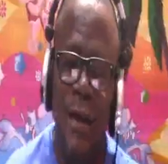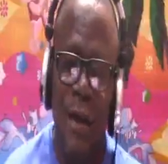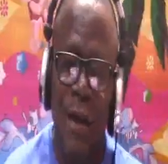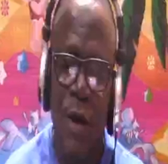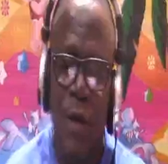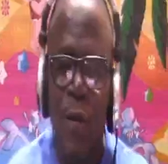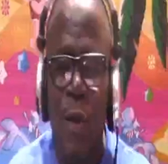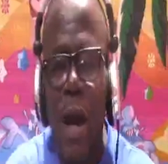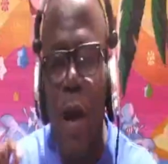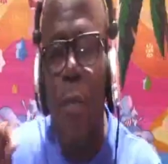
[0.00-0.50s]

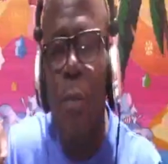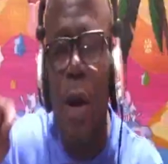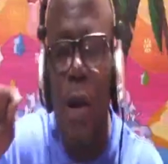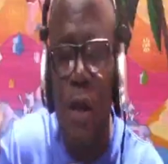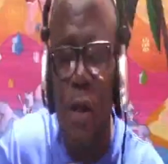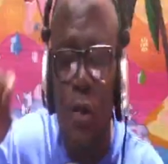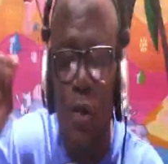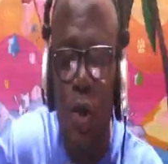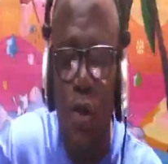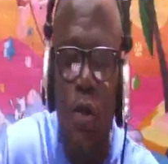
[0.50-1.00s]

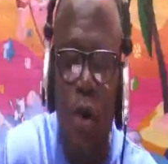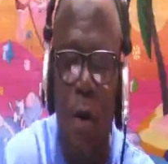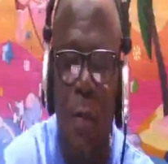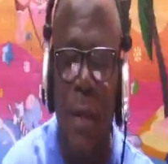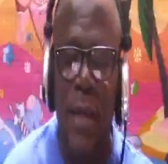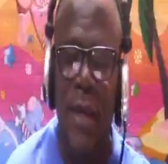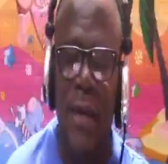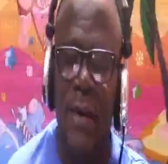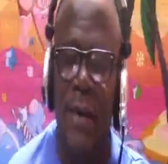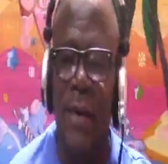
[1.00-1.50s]
Wabon
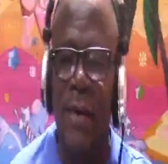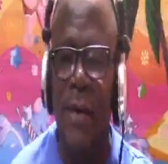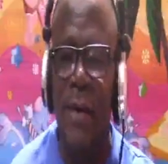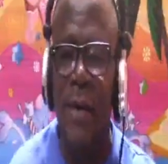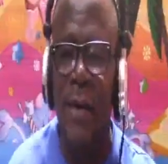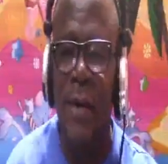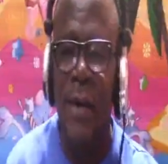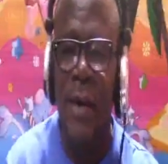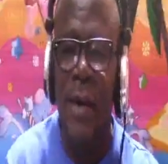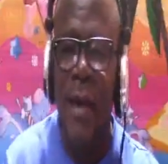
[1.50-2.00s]
Dongomi.
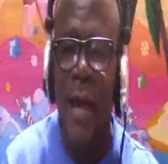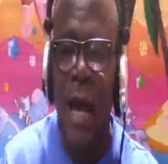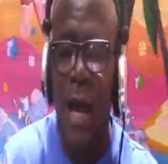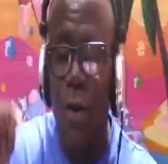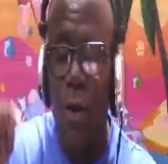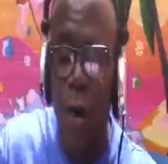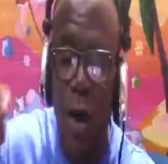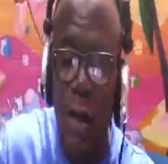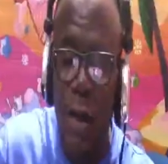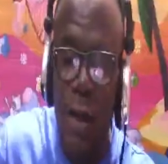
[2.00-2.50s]

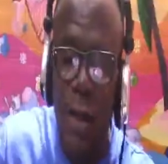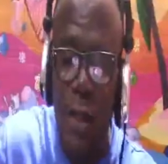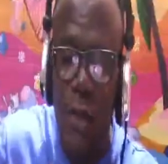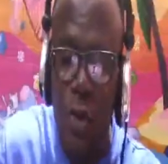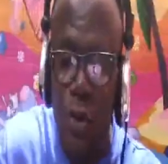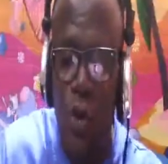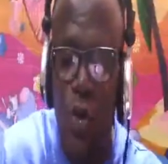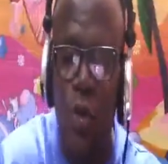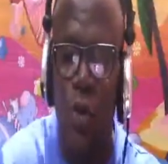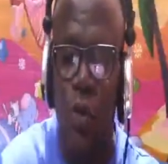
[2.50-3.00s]

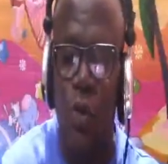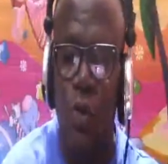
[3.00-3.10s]
According to